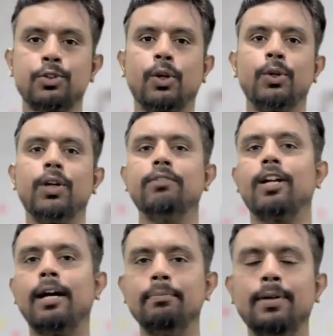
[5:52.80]
to download our
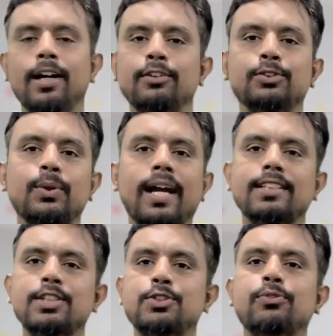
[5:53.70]
app for
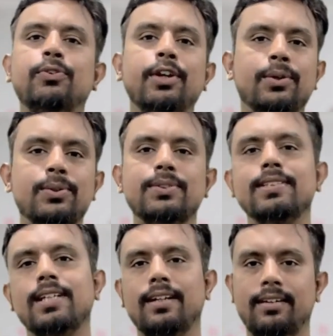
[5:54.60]
access to free courses
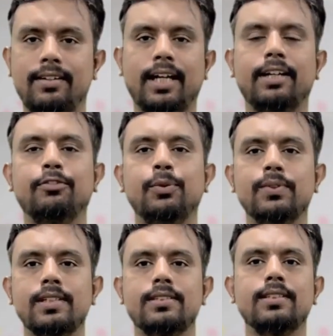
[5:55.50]
and interactive
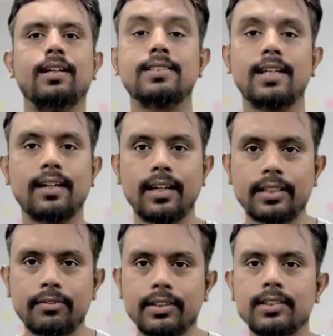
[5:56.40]
quizzes. Stay
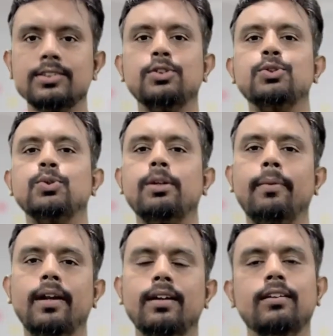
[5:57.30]
connected with us on social
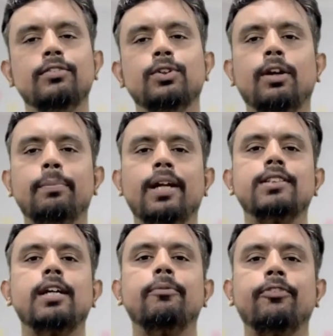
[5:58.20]
media for updates
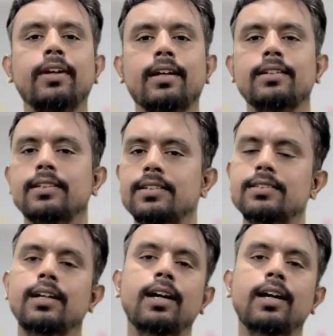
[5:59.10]
and free content.